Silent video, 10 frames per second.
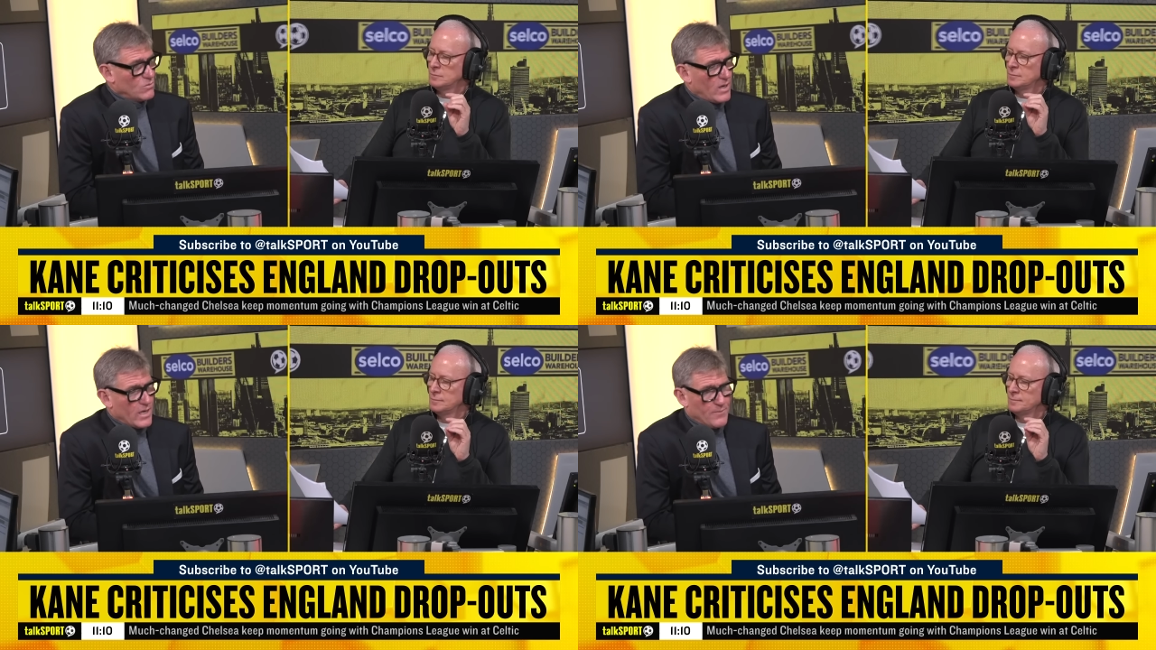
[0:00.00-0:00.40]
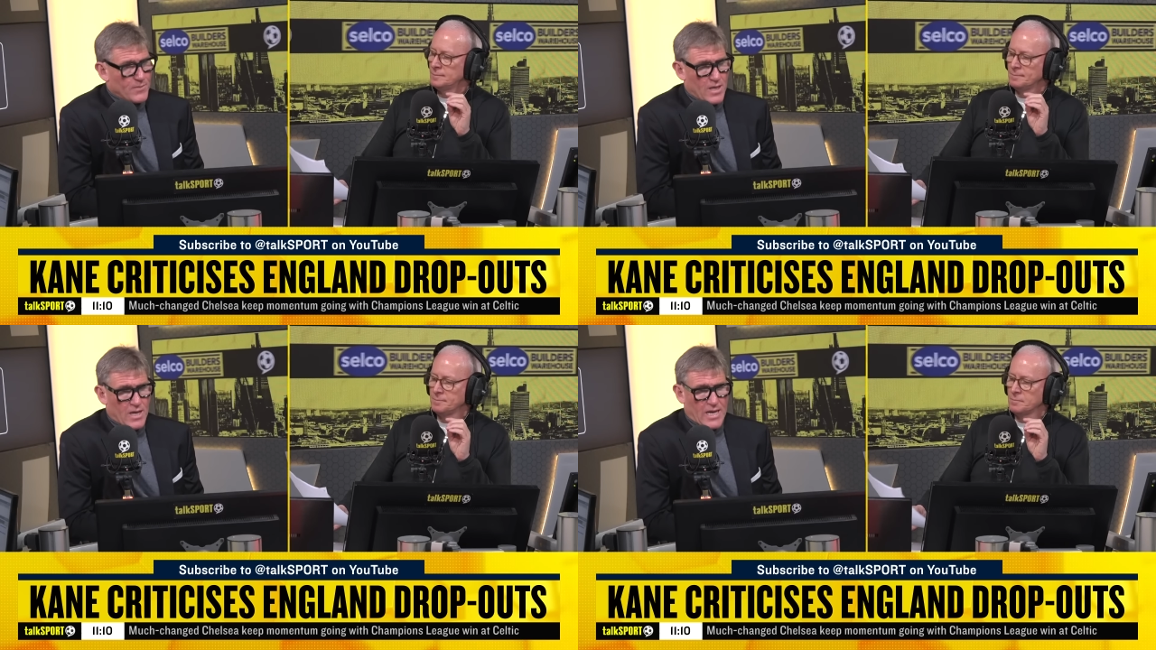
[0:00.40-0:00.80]
Speaker 1: his way
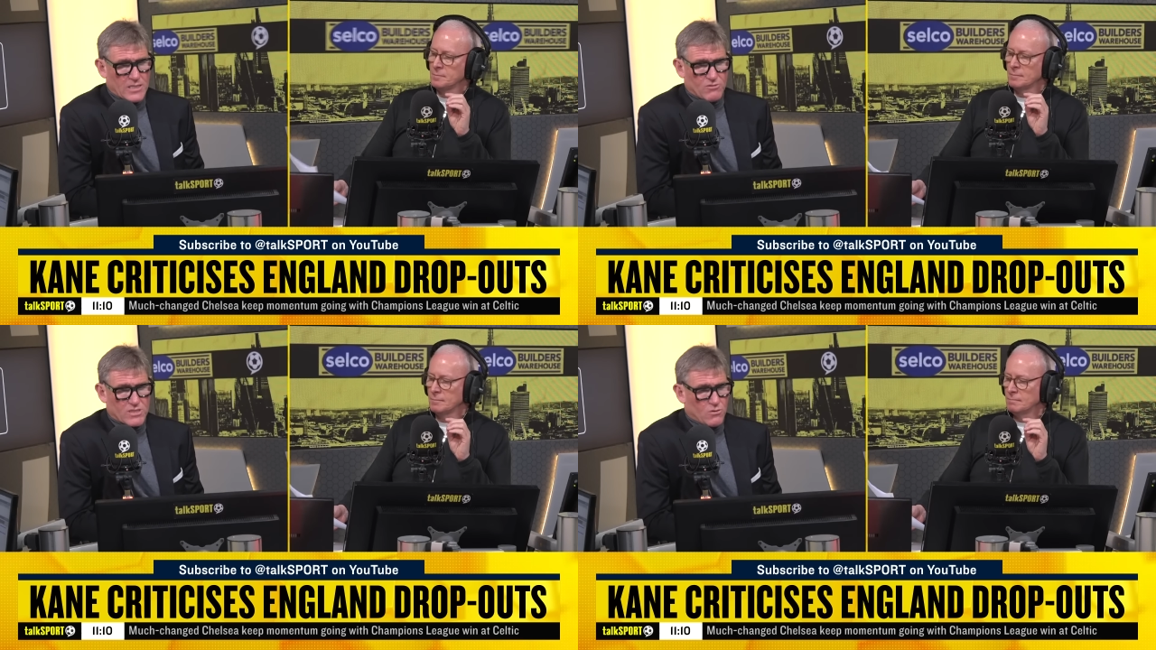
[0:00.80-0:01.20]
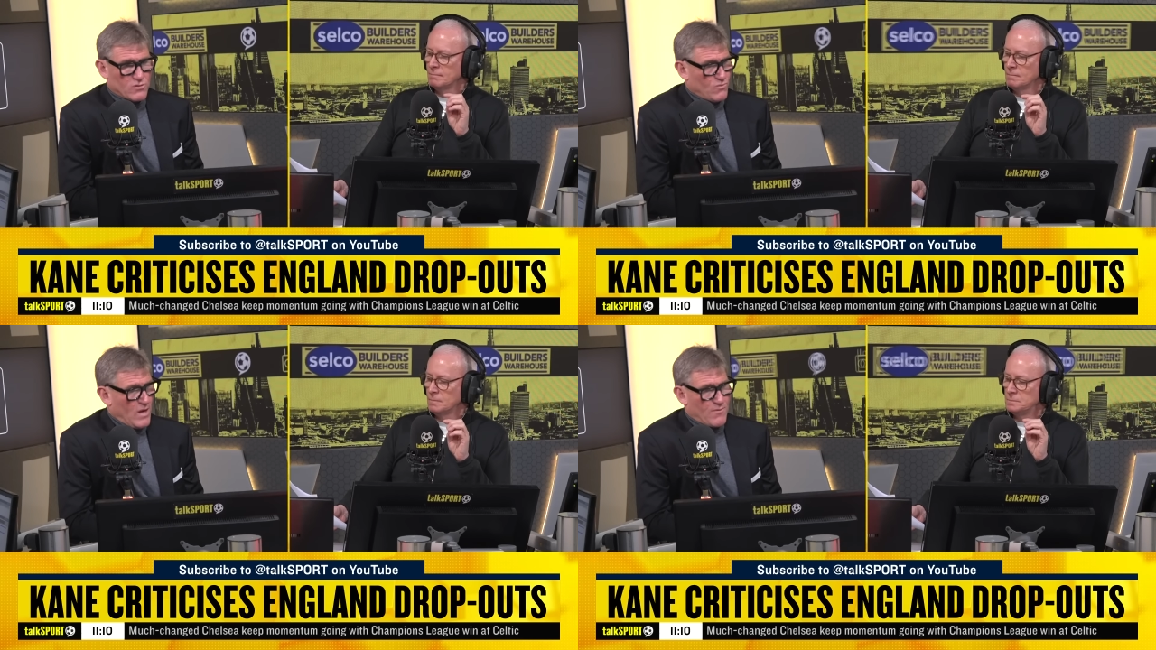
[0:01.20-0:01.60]
as a
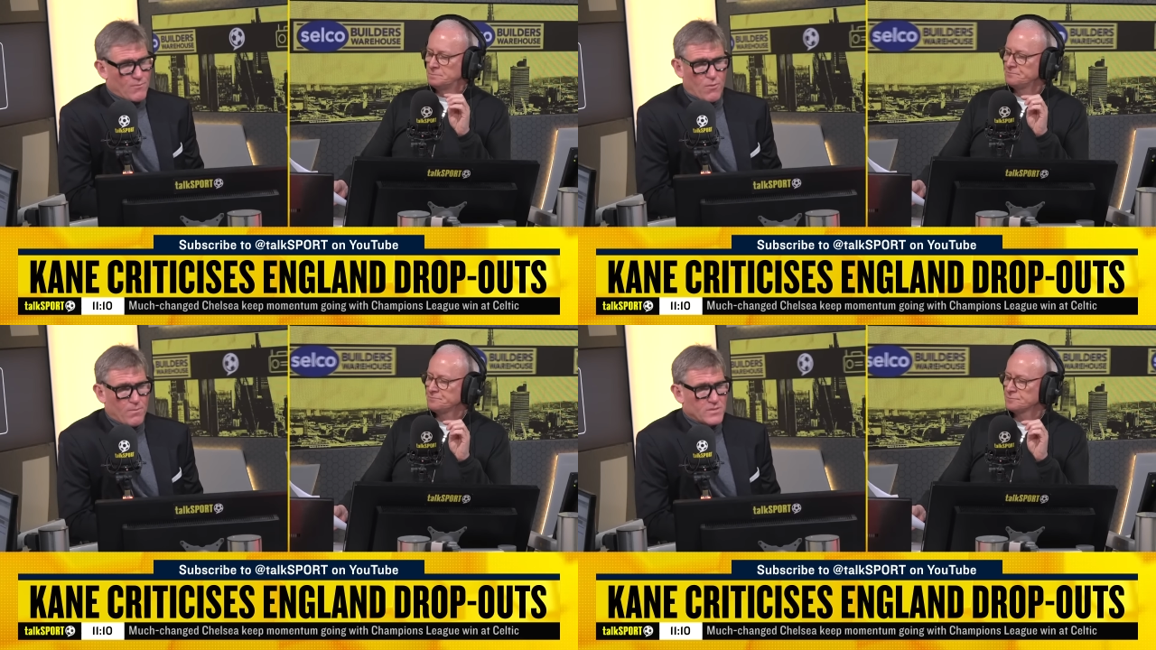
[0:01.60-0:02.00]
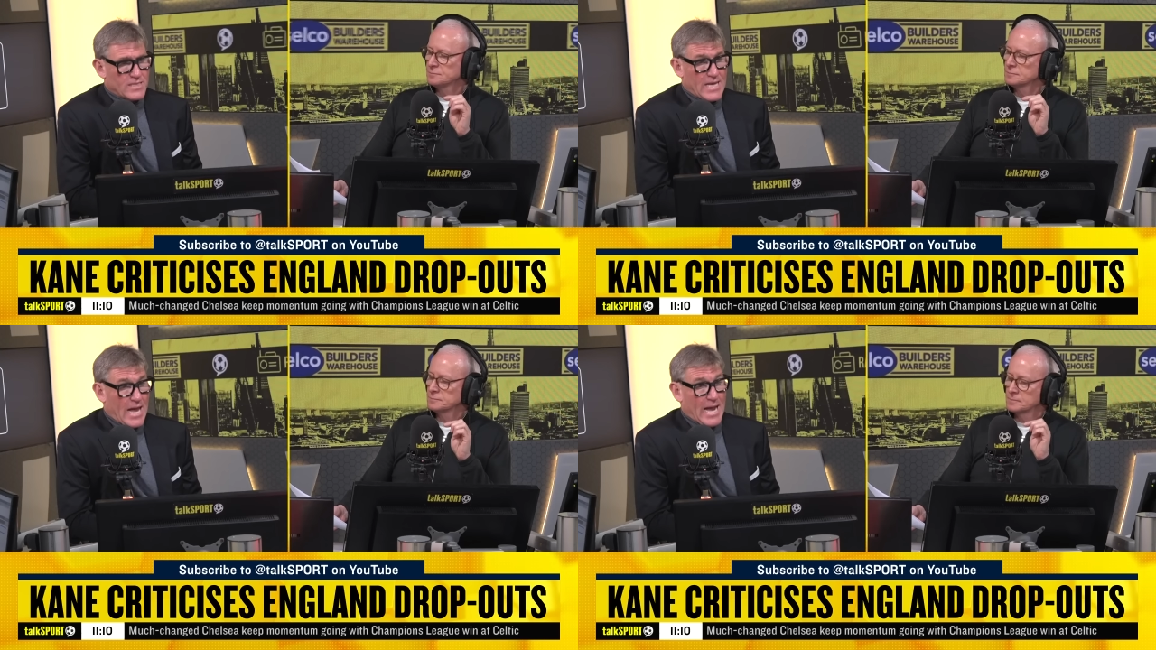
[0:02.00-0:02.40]
result of whatever problems
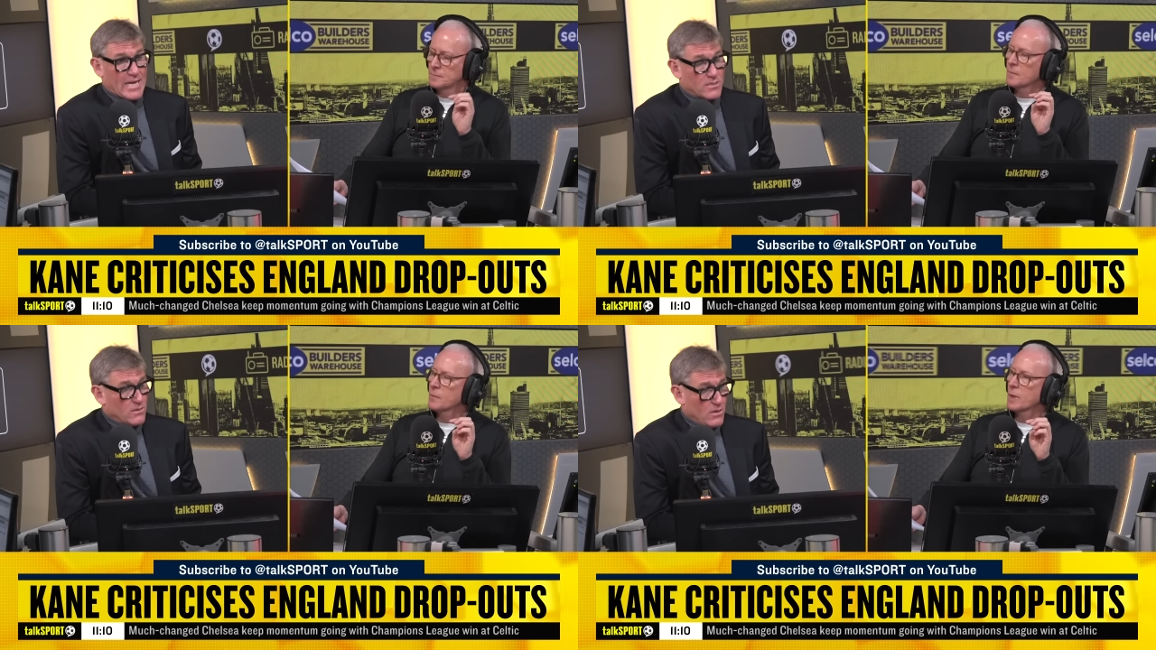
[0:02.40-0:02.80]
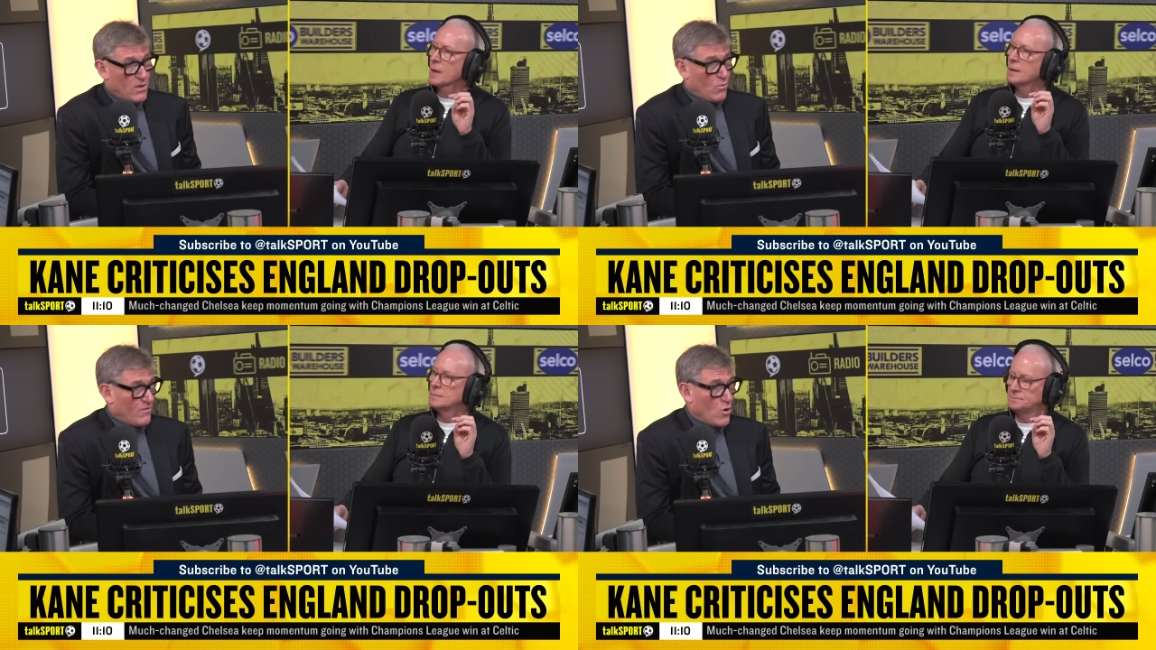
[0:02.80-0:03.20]
he had
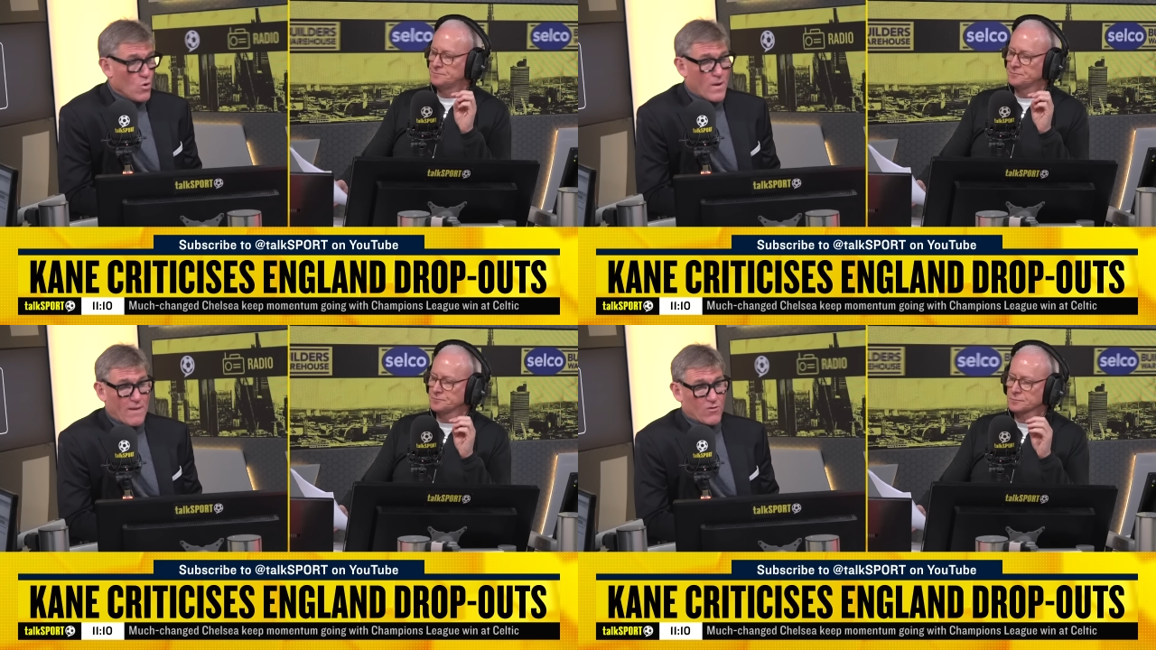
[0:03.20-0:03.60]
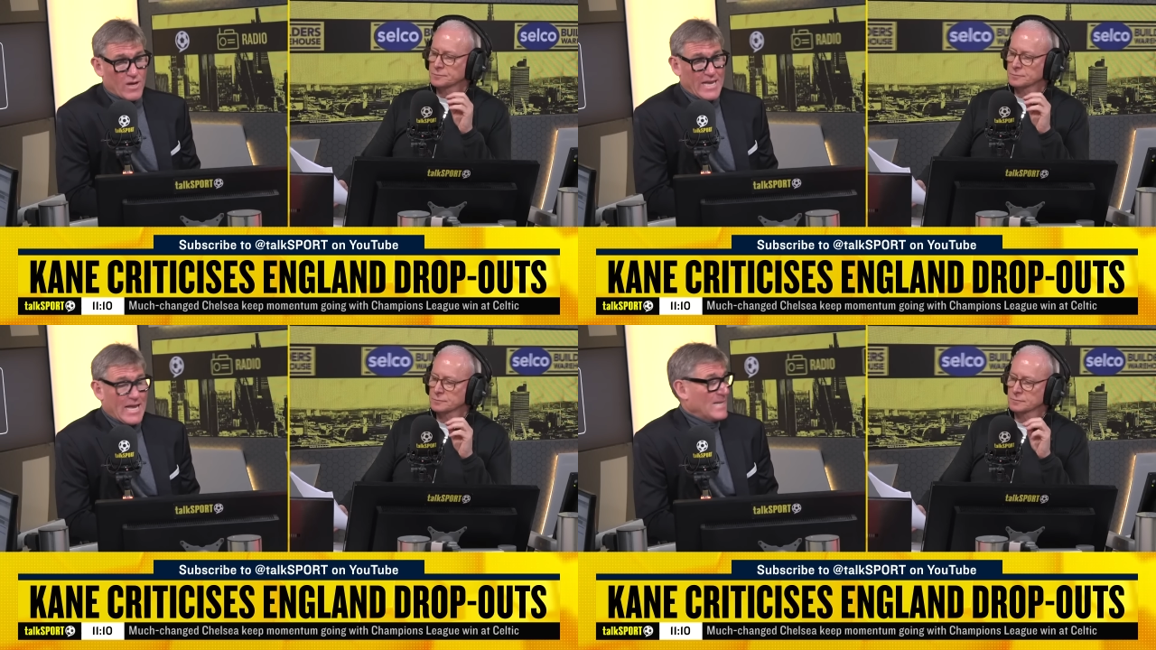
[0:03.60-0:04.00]
with whoever
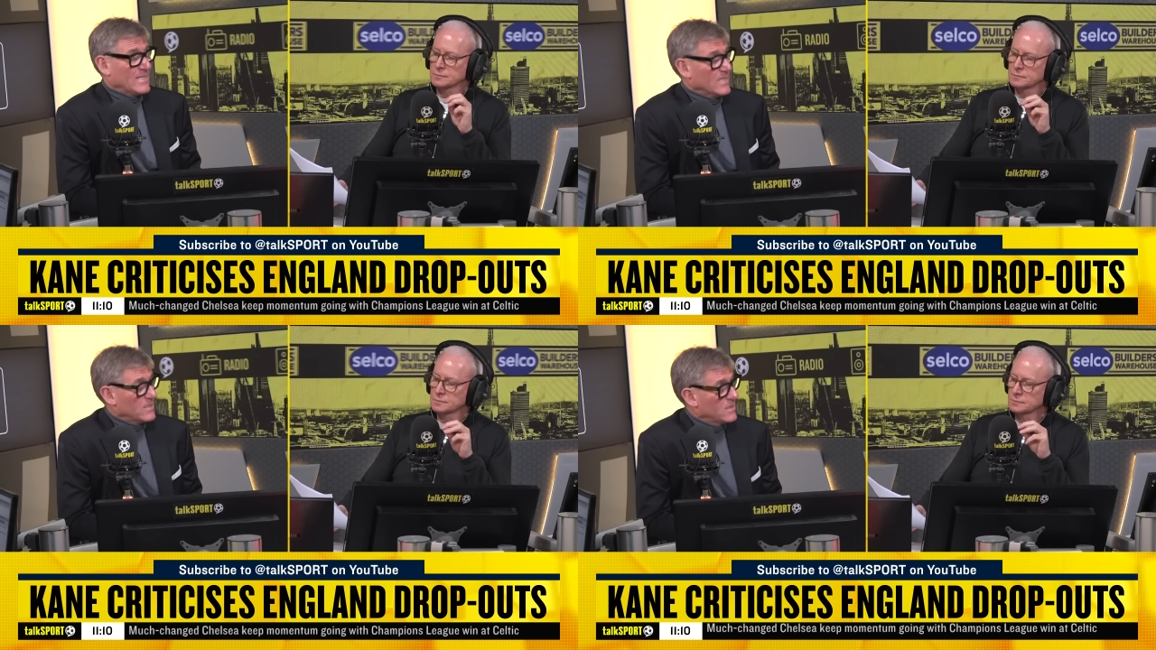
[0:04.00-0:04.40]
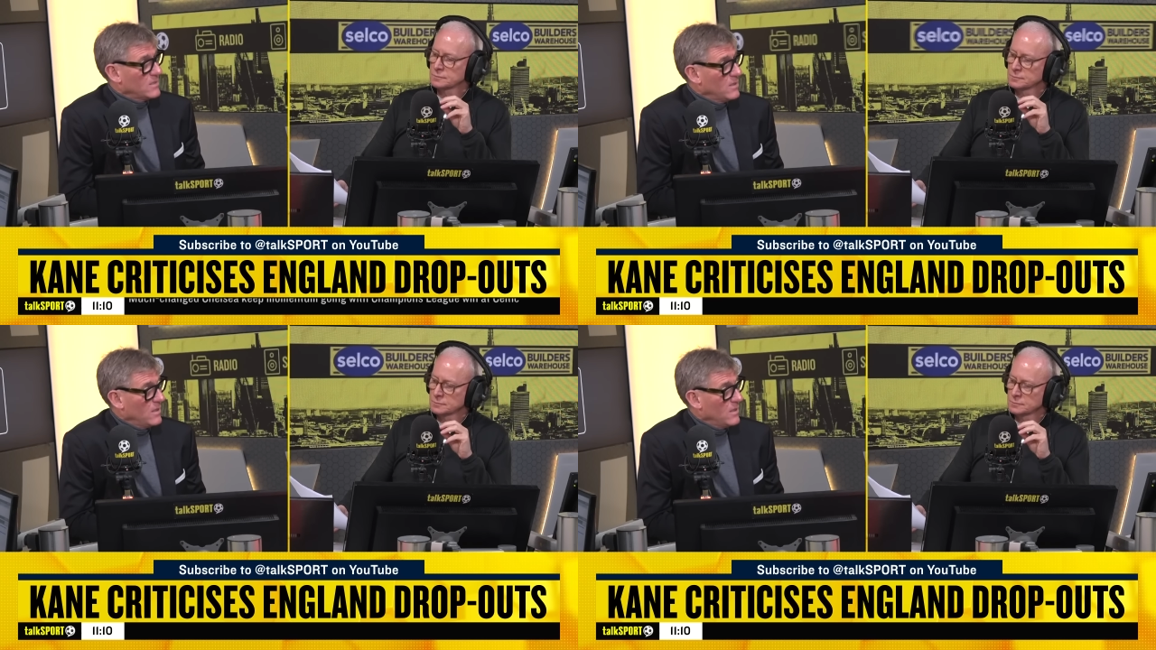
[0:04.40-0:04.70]
he had it.